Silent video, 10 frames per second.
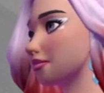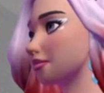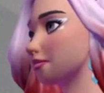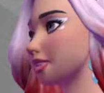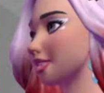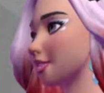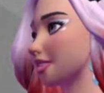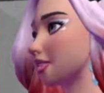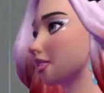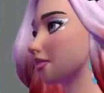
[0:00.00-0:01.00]
UV
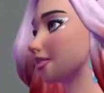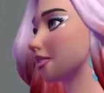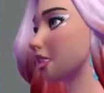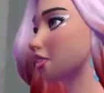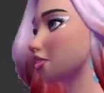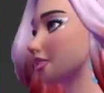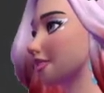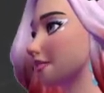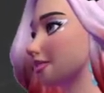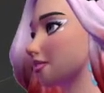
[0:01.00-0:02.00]
mapping, amongst other
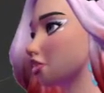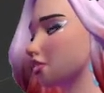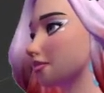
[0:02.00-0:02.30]
things.